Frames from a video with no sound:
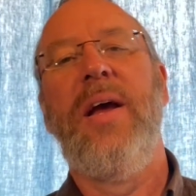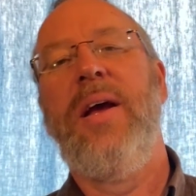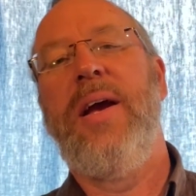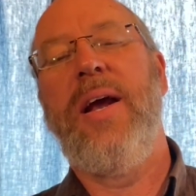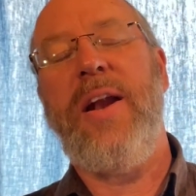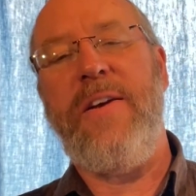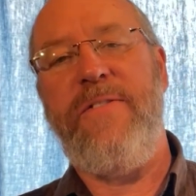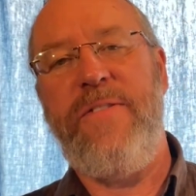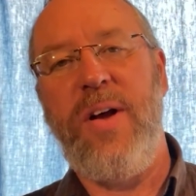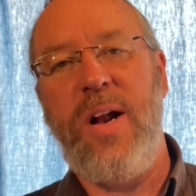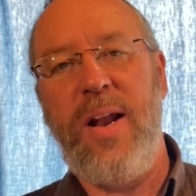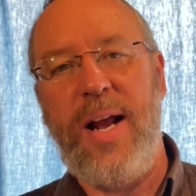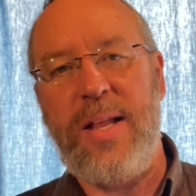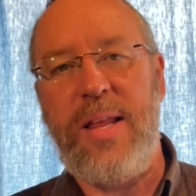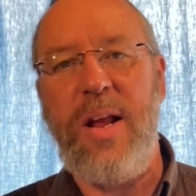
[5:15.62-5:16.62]
And I felt
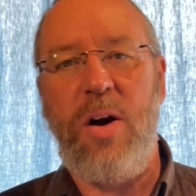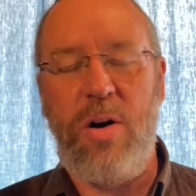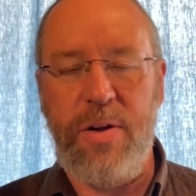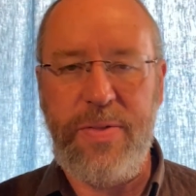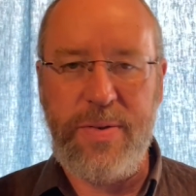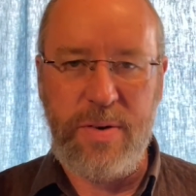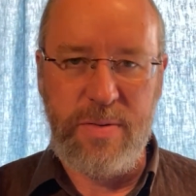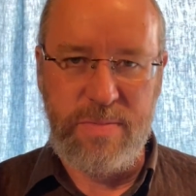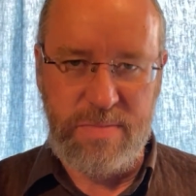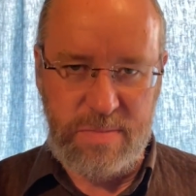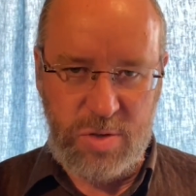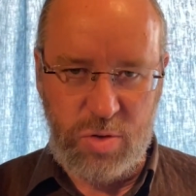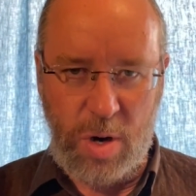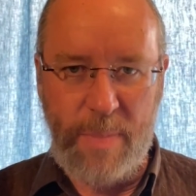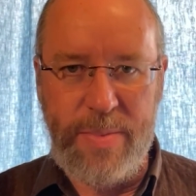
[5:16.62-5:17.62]
like the author
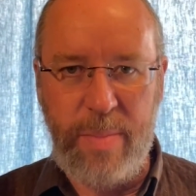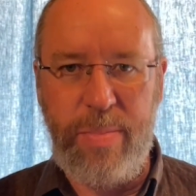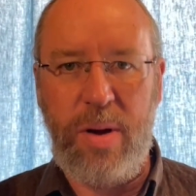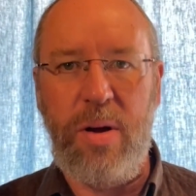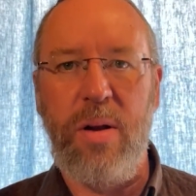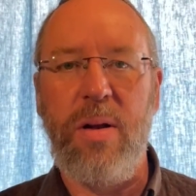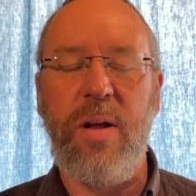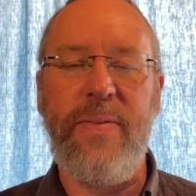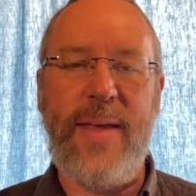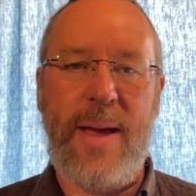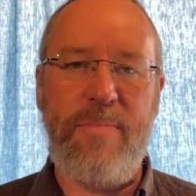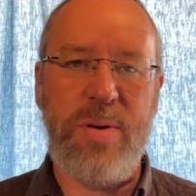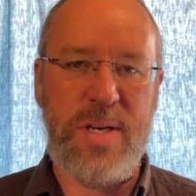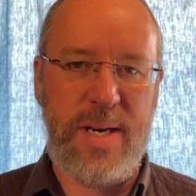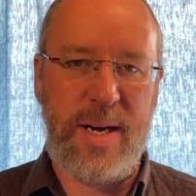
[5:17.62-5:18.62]
dropped the ball on
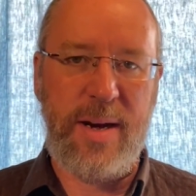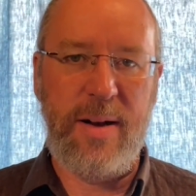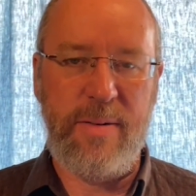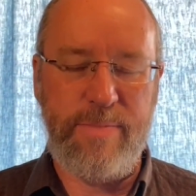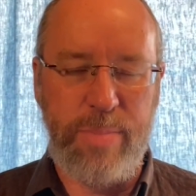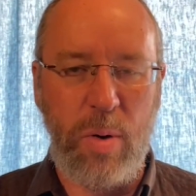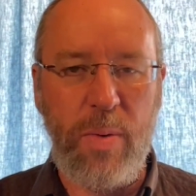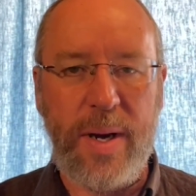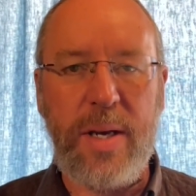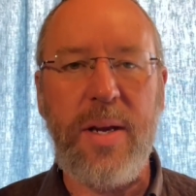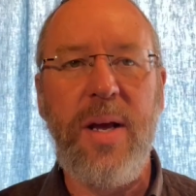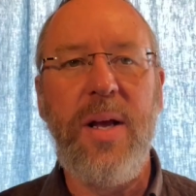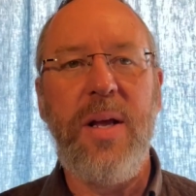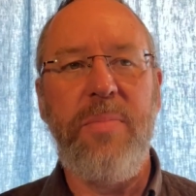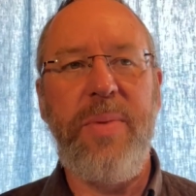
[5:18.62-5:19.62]
that particular point
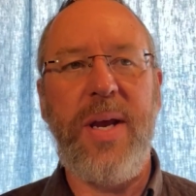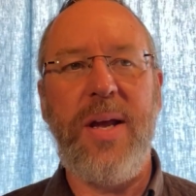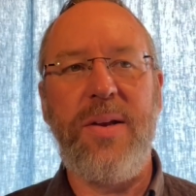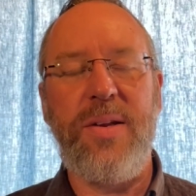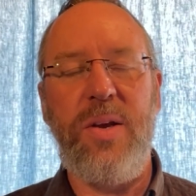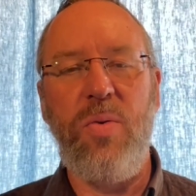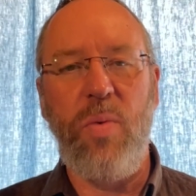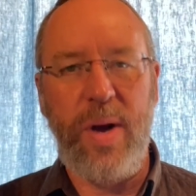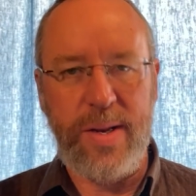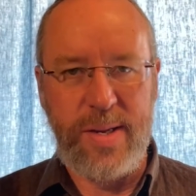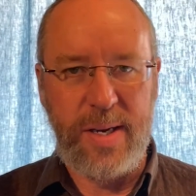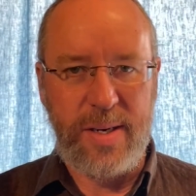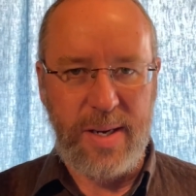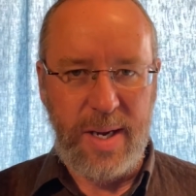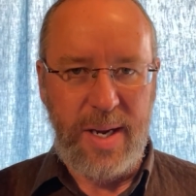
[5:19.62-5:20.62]
because he
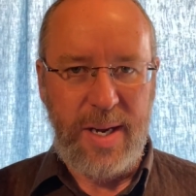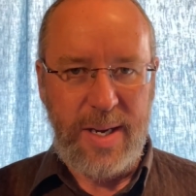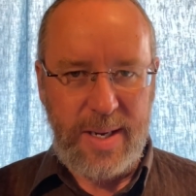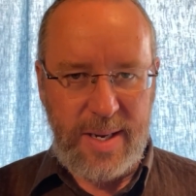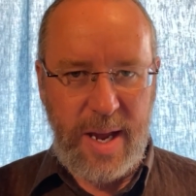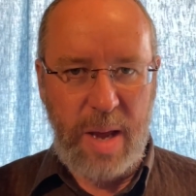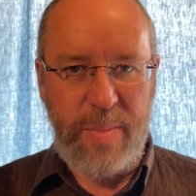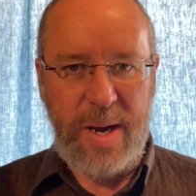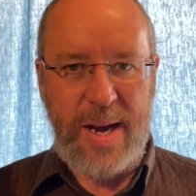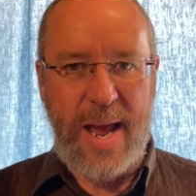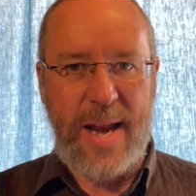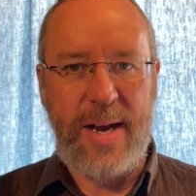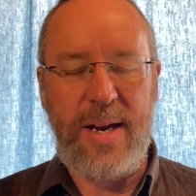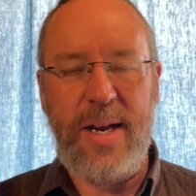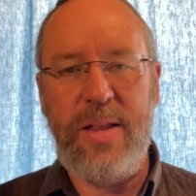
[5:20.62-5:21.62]
wasn't coming
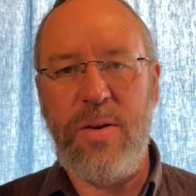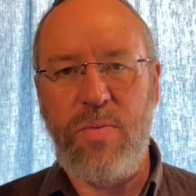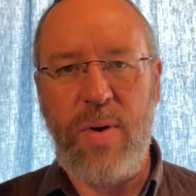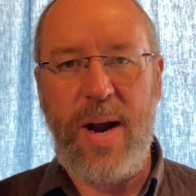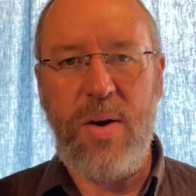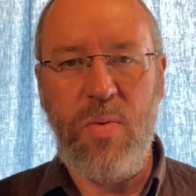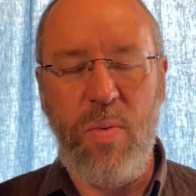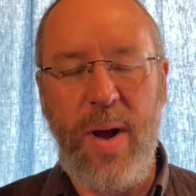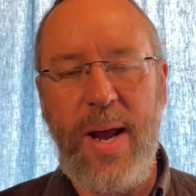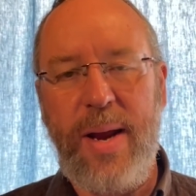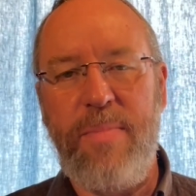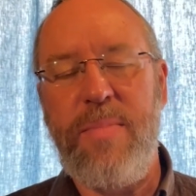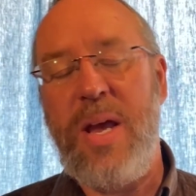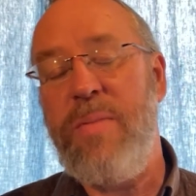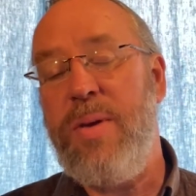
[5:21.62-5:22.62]
at it in the right way.
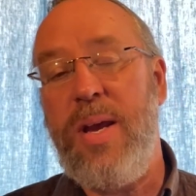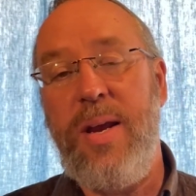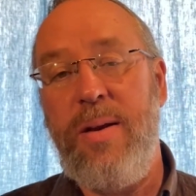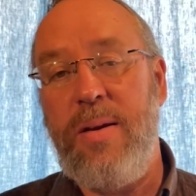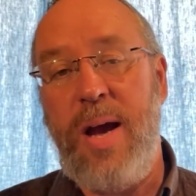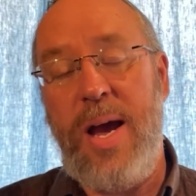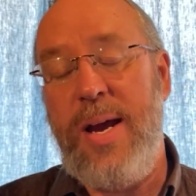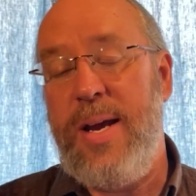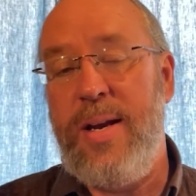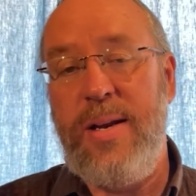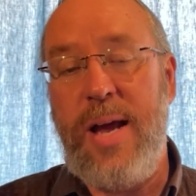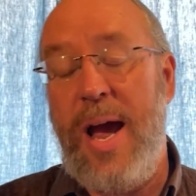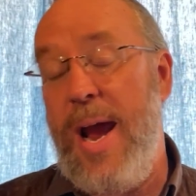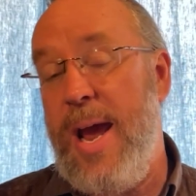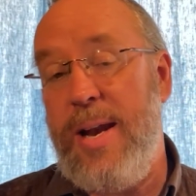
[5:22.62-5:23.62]
Maybe I
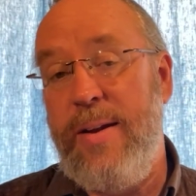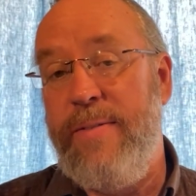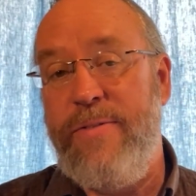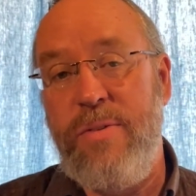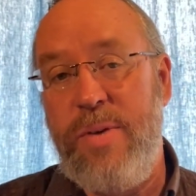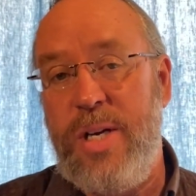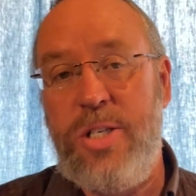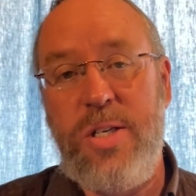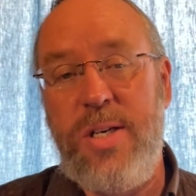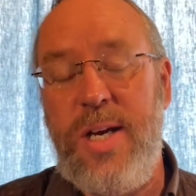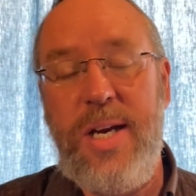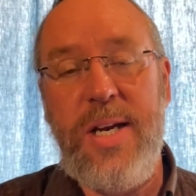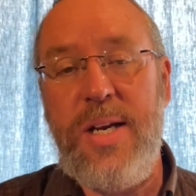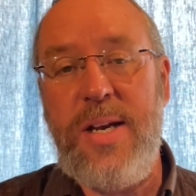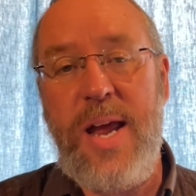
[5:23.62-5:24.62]
had information
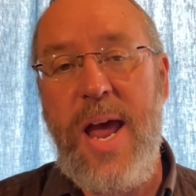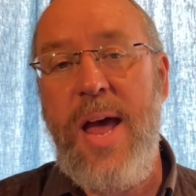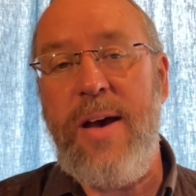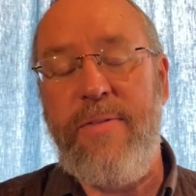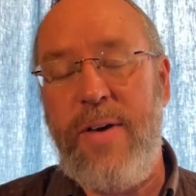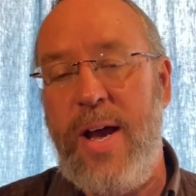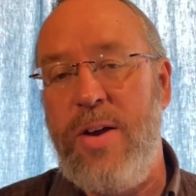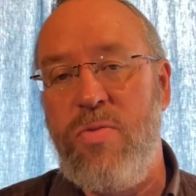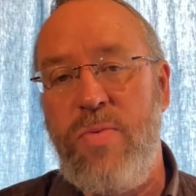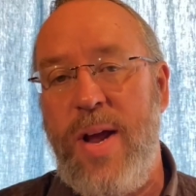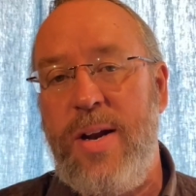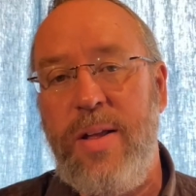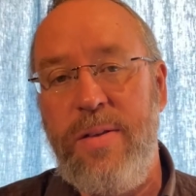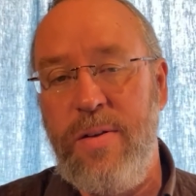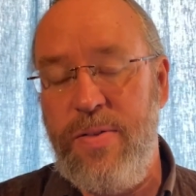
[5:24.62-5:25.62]
he didn't have. I had
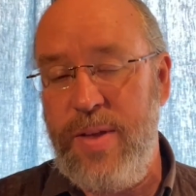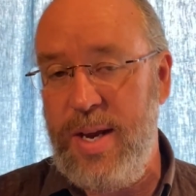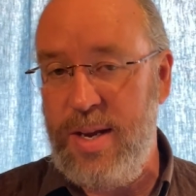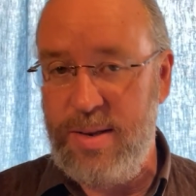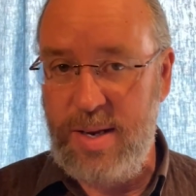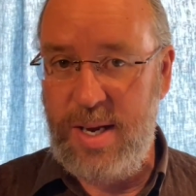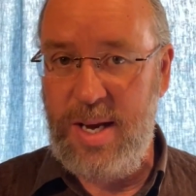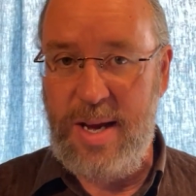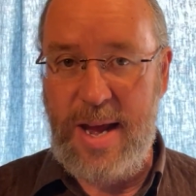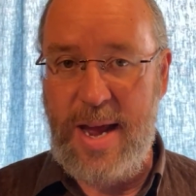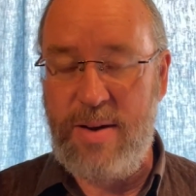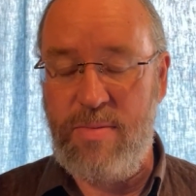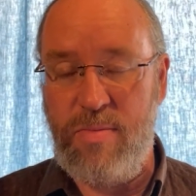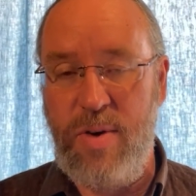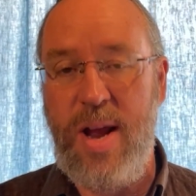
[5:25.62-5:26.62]
read other things that he
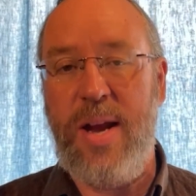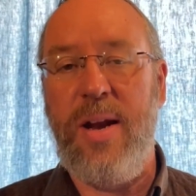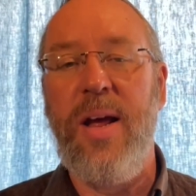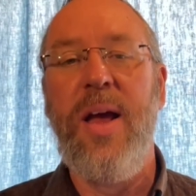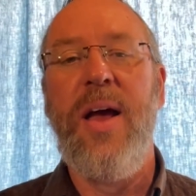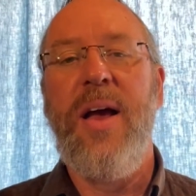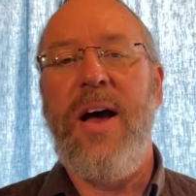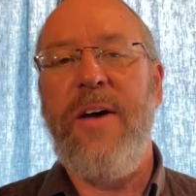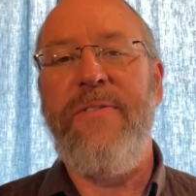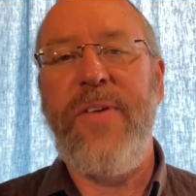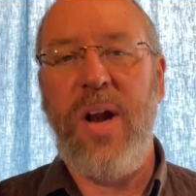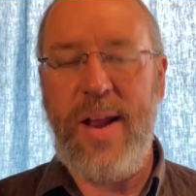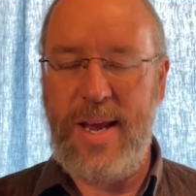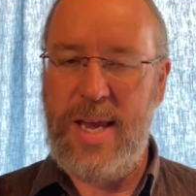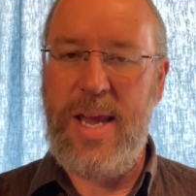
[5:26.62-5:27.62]
hadn't read. I
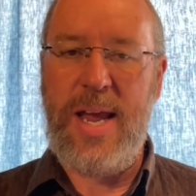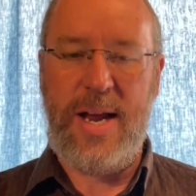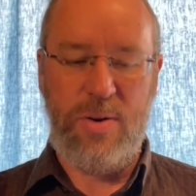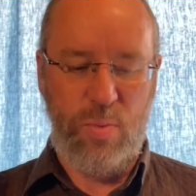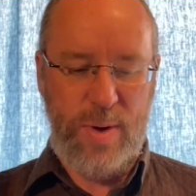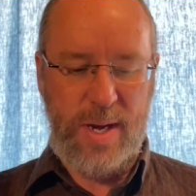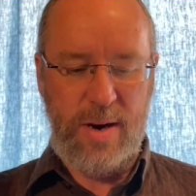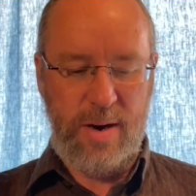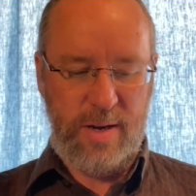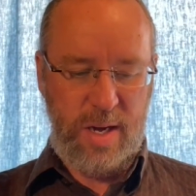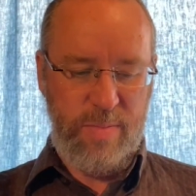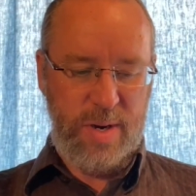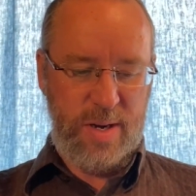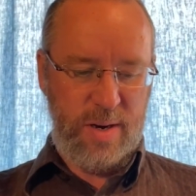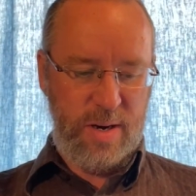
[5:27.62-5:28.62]
felt like he had a weak
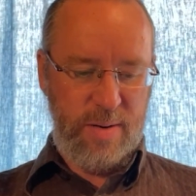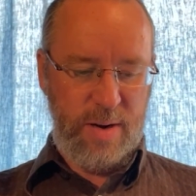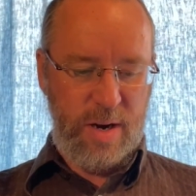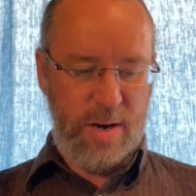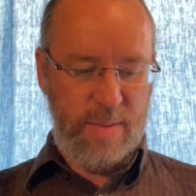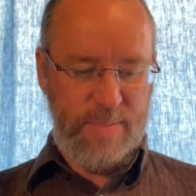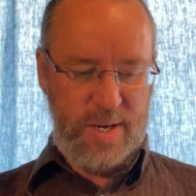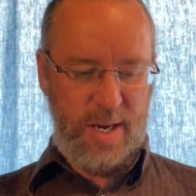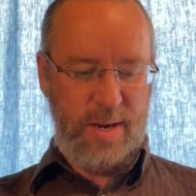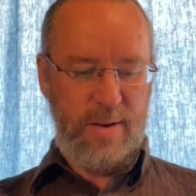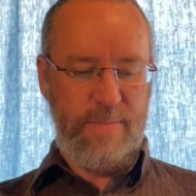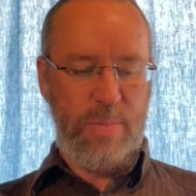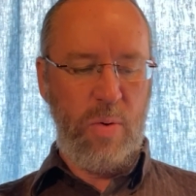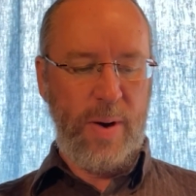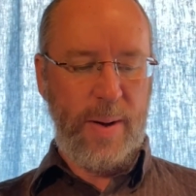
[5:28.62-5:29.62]
argument on a
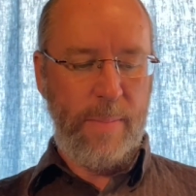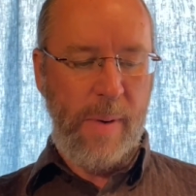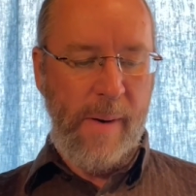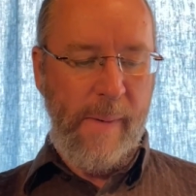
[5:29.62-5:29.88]
particular point.